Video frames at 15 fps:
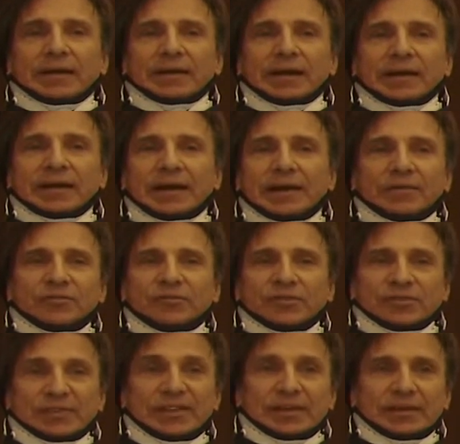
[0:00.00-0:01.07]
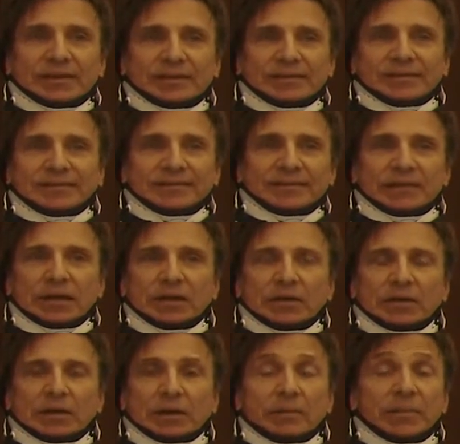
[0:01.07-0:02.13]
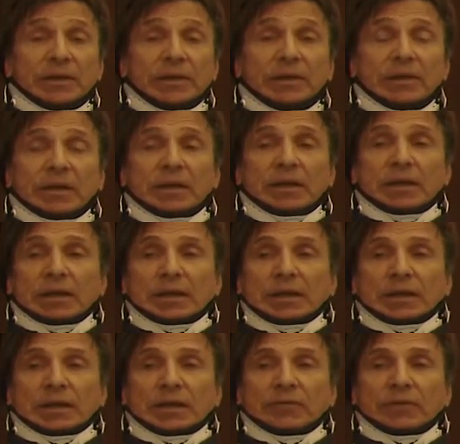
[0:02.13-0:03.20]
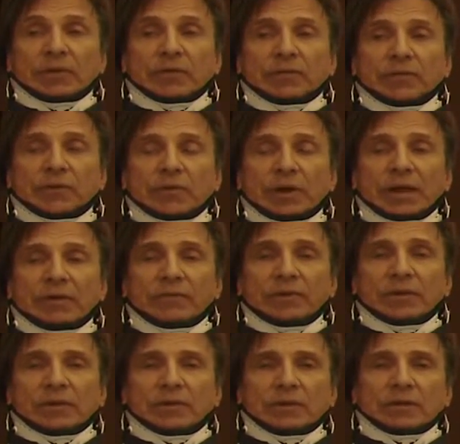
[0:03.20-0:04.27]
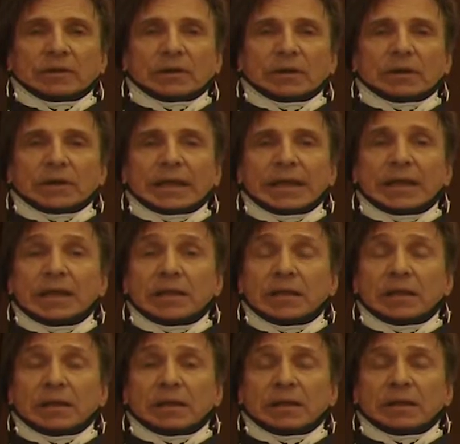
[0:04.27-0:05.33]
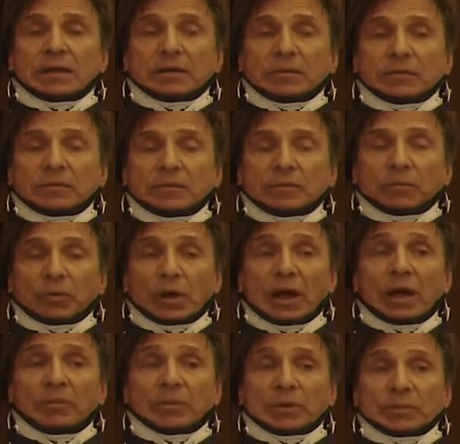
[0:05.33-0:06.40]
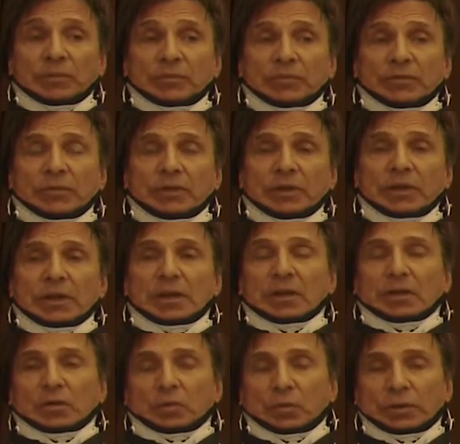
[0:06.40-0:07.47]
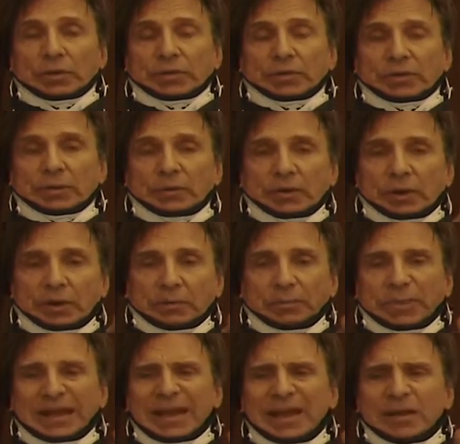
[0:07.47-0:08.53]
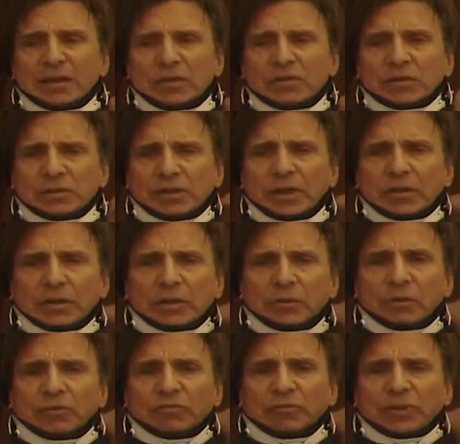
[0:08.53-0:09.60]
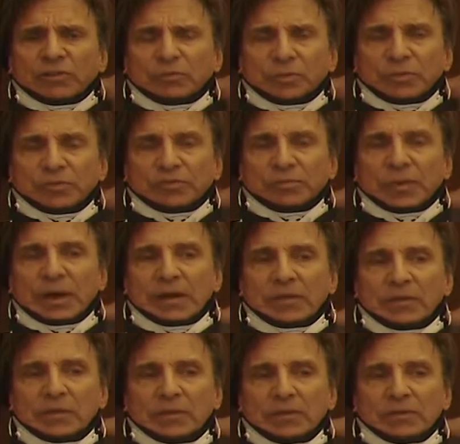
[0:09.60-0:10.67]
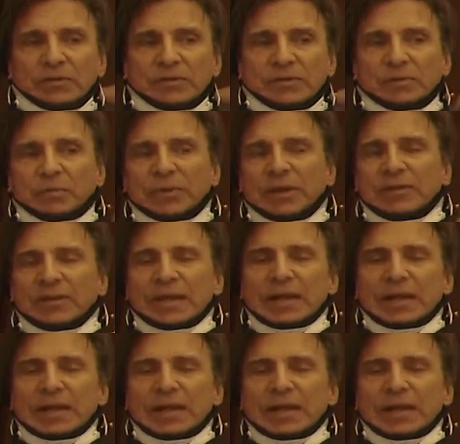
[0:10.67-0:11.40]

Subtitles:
I kind of just did, you know. I mean, if you're having any problems with pain, you can tell it originates with the spine. This is the place.